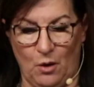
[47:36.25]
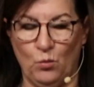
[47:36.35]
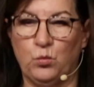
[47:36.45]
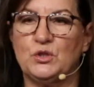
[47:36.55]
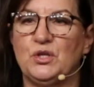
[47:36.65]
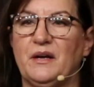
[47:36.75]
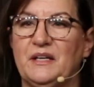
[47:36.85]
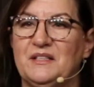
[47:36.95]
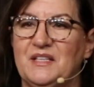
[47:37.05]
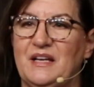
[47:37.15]
We're
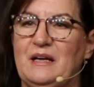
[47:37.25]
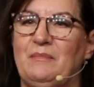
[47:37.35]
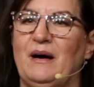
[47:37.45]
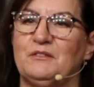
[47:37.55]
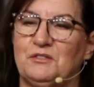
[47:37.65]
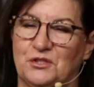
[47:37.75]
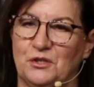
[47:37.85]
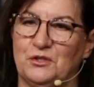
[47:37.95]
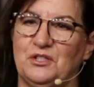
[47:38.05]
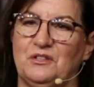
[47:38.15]
talking today about
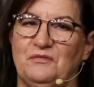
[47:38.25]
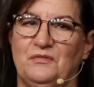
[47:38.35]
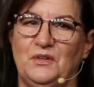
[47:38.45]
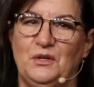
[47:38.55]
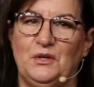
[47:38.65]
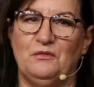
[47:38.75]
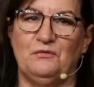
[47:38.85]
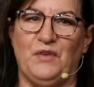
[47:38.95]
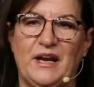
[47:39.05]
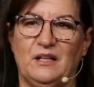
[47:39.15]
church and the
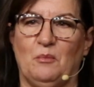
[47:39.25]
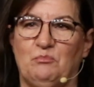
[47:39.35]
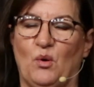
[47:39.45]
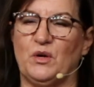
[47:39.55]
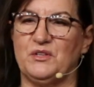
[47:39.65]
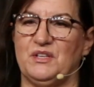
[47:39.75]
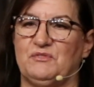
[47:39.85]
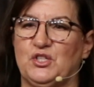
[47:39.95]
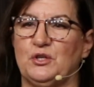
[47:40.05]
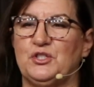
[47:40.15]
vital importance
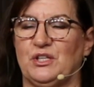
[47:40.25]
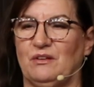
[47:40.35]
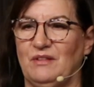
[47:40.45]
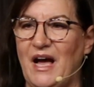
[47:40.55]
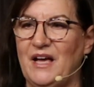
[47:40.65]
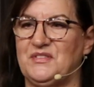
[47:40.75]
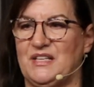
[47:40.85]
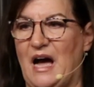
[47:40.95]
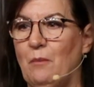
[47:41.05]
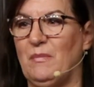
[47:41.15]
of church in our lives
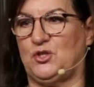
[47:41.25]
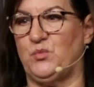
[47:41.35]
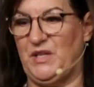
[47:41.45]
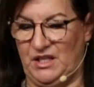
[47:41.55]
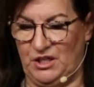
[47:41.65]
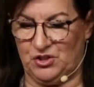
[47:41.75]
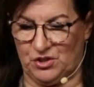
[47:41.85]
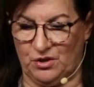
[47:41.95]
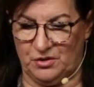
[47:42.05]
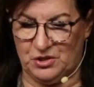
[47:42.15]
and how much we need
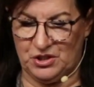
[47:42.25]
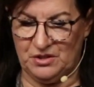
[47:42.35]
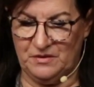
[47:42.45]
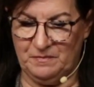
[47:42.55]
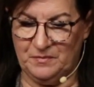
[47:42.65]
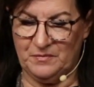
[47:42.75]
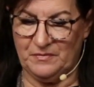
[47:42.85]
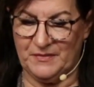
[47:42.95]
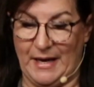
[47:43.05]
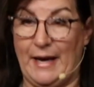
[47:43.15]
church.
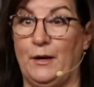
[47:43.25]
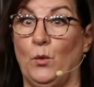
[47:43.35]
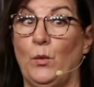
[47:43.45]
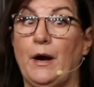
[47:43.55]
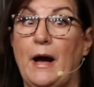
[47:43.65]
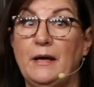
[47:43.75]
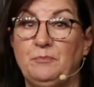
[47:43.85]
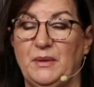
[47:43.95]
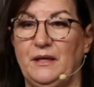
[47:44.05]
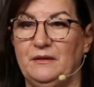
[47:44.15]
I don't know where
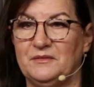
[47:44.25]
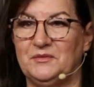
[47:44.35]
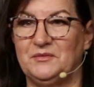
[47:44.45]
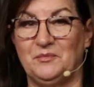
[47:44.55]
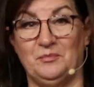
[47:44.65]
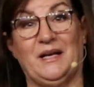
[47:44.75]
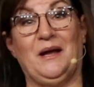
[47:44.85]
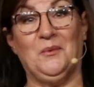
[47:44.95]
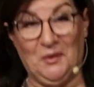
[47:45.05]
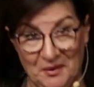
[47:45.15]
I'd be, but
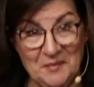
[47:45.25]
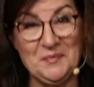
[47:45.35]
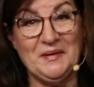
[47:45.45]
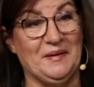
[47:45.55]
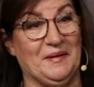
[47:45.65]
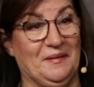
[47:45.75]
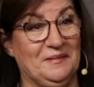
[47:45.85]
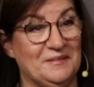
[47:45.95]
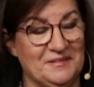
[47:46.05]
I wouldn't be here.